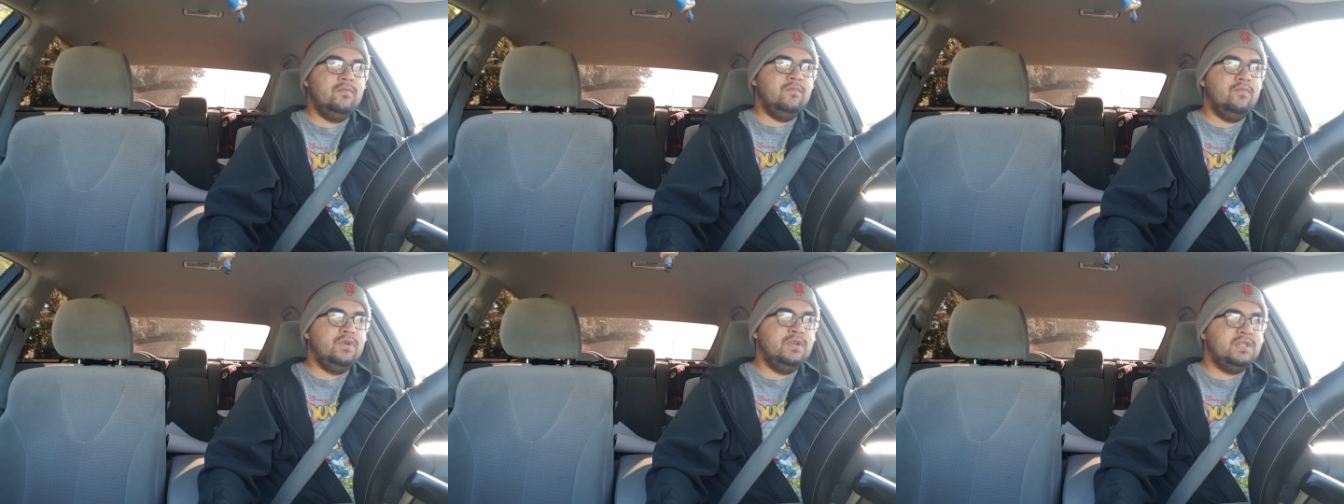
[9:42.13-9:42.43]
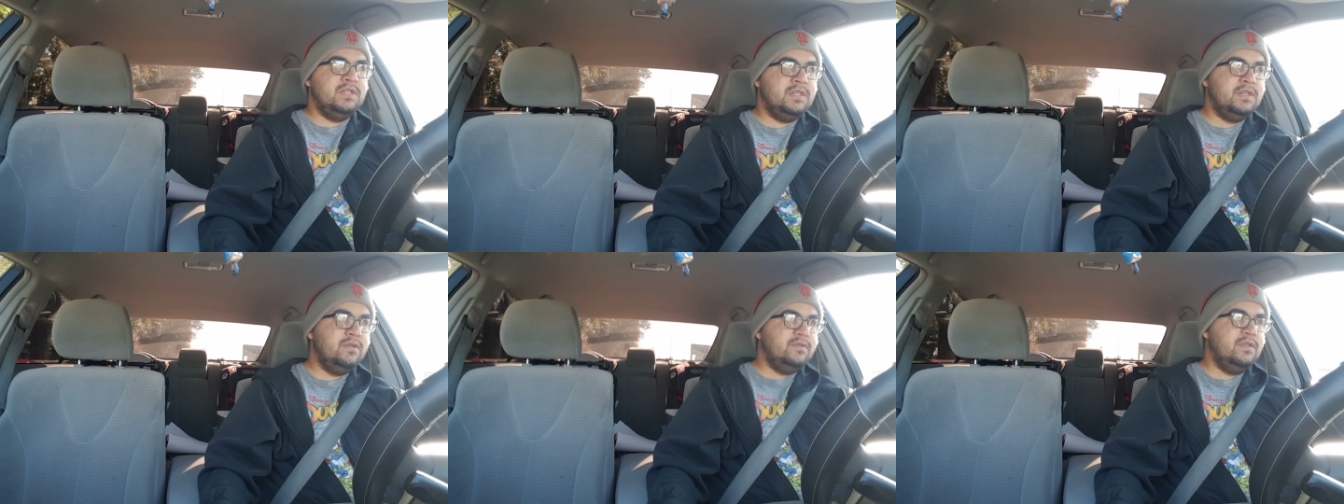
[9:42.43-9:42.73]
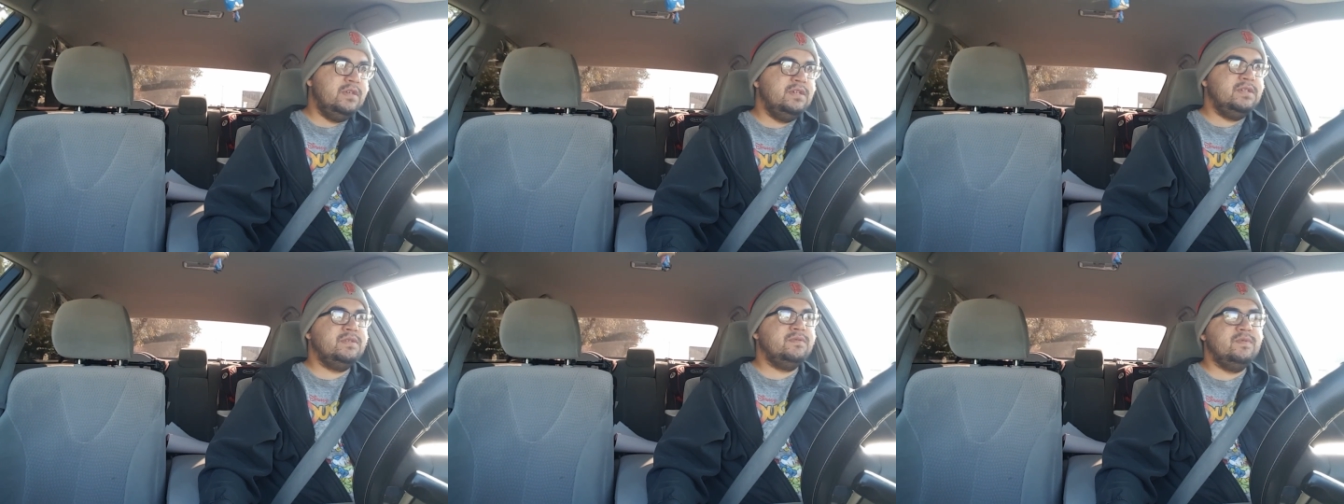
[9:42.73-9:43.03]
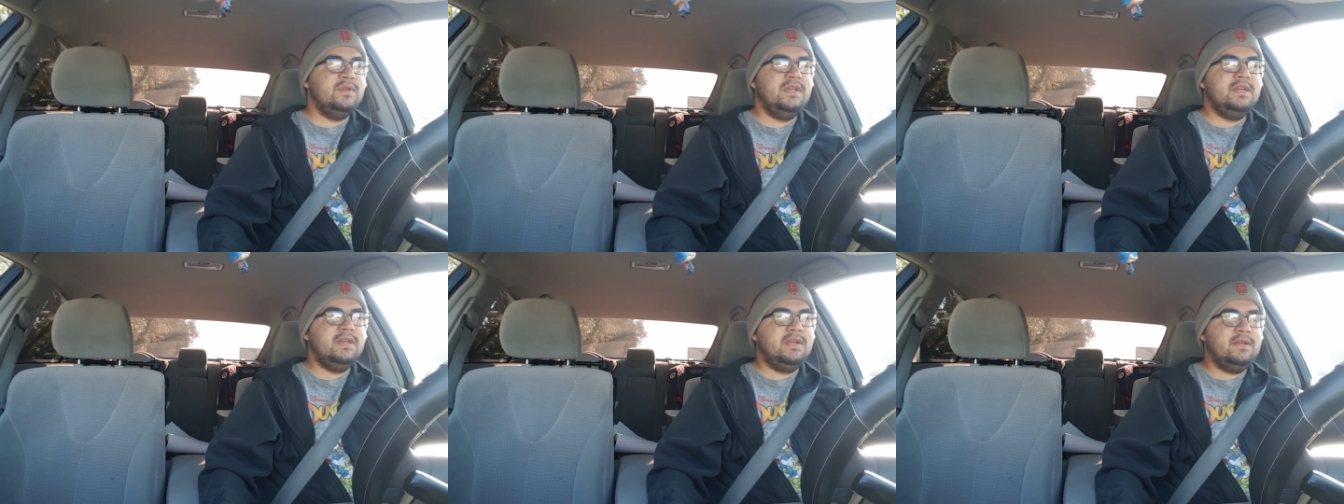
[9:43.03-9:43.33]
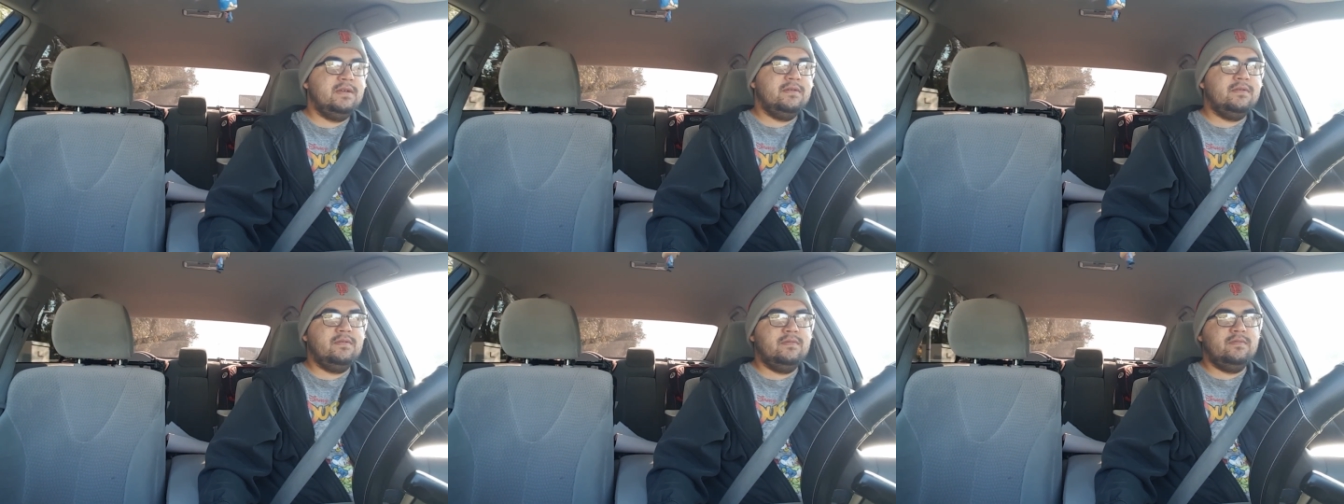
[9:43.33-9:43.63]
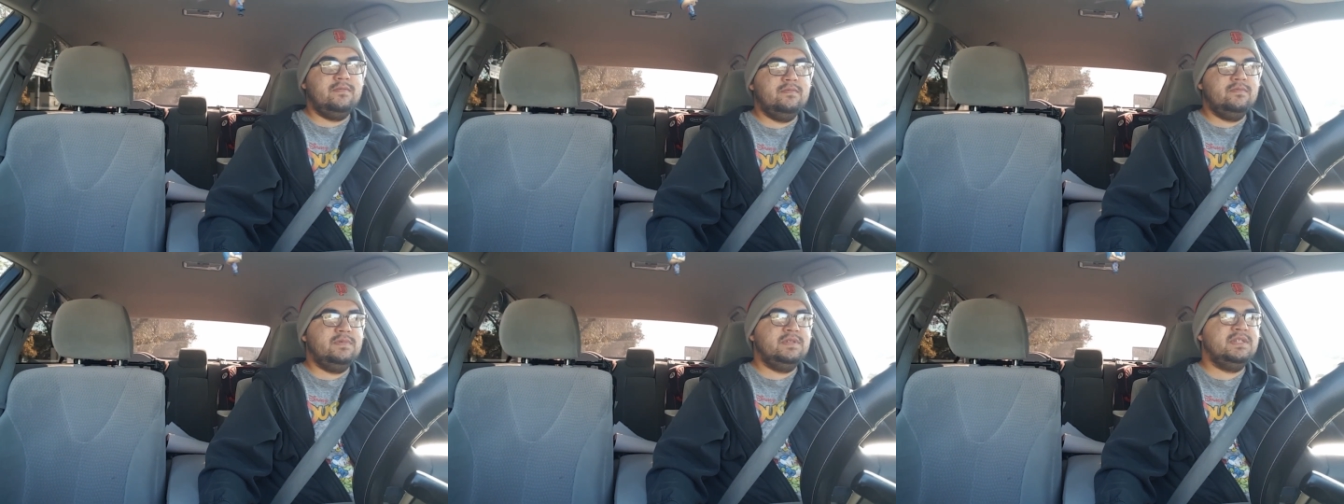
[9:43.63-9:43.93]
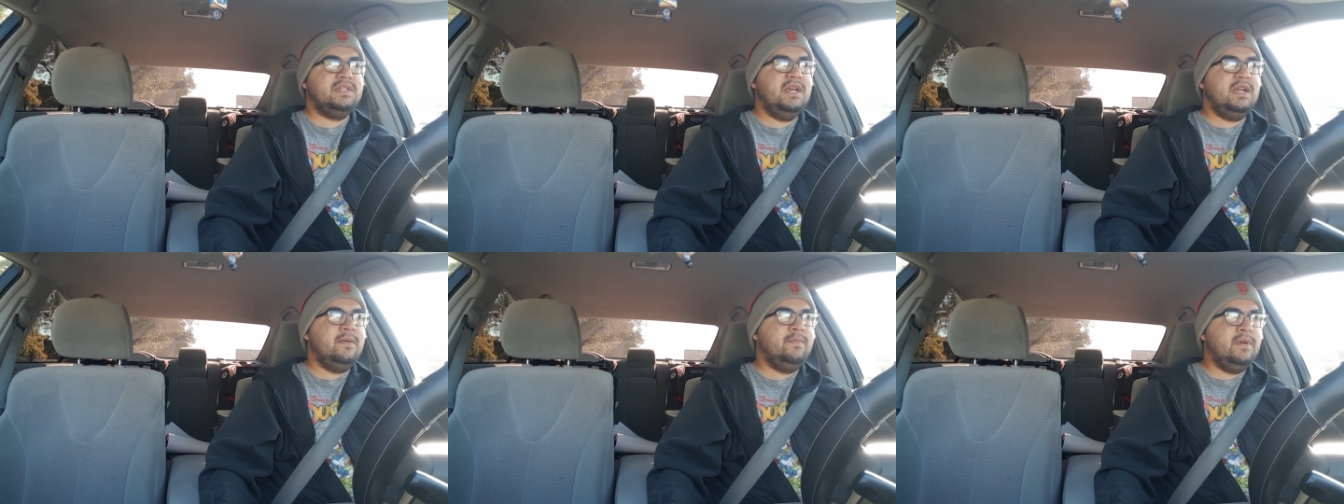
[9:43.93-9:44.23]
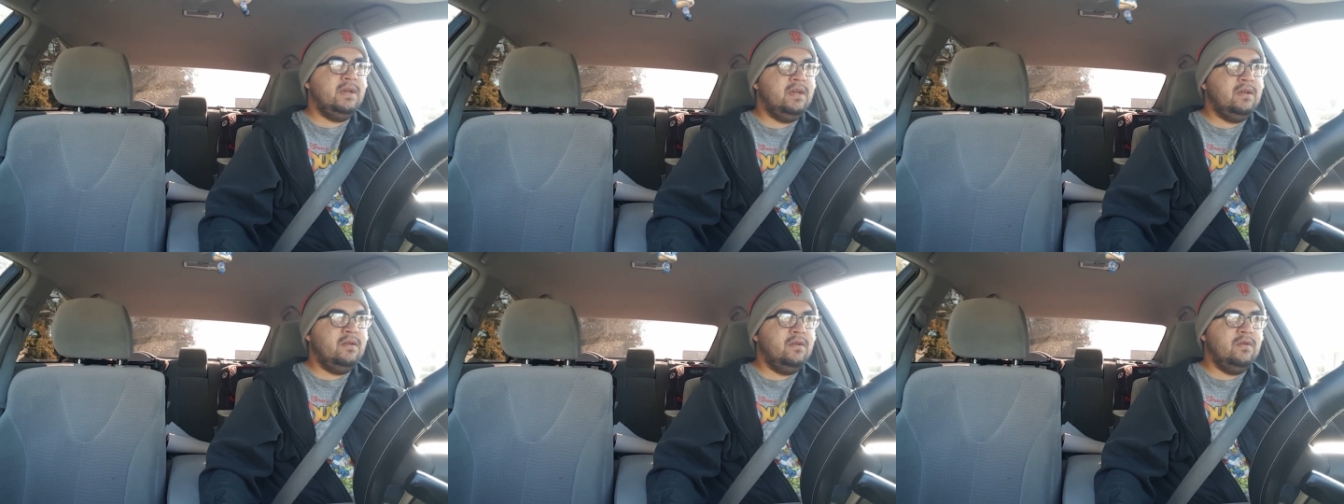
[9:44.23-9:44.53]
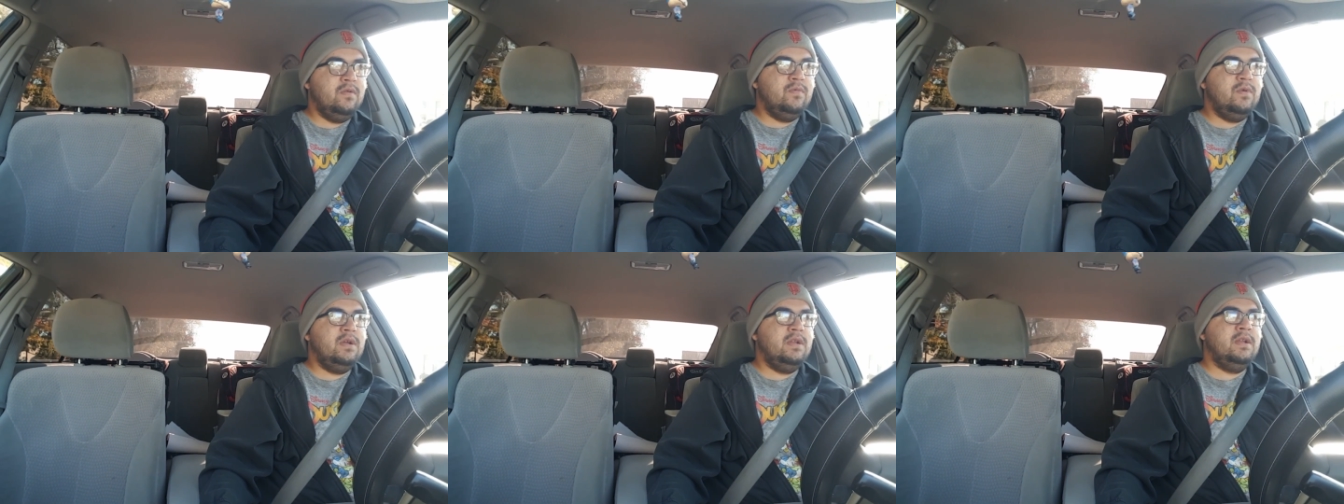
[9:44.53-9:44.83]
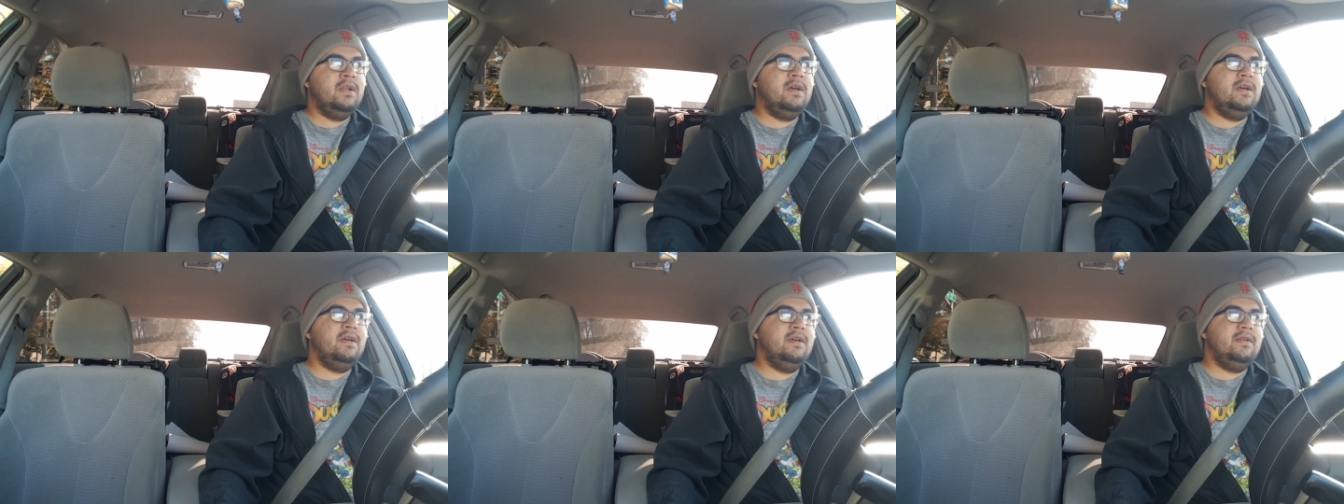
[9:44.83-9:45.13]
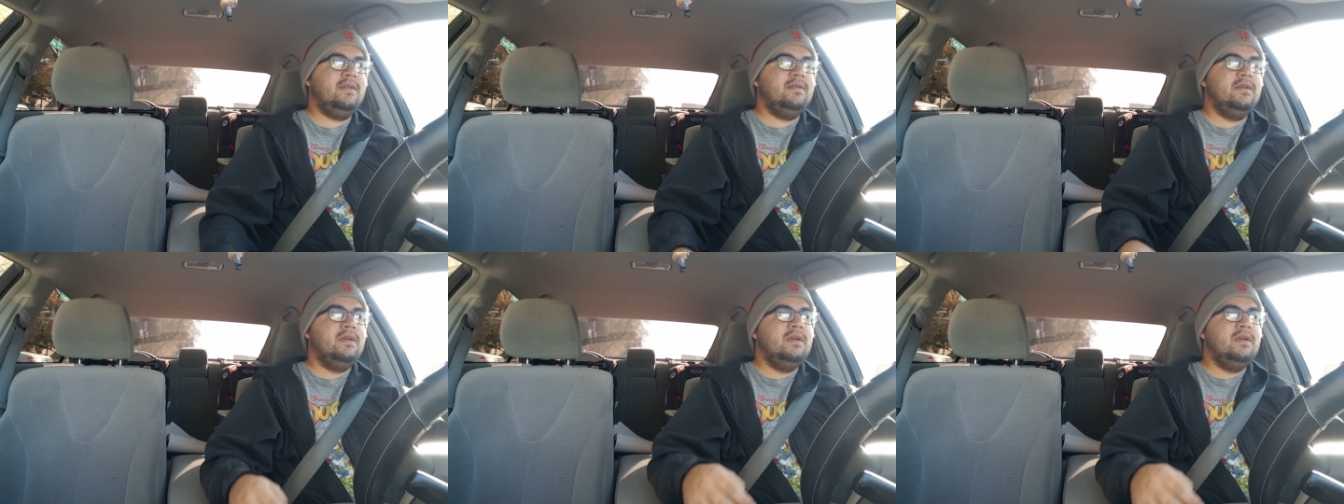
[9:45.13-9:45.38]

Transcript: what's new this week segment or whatnot.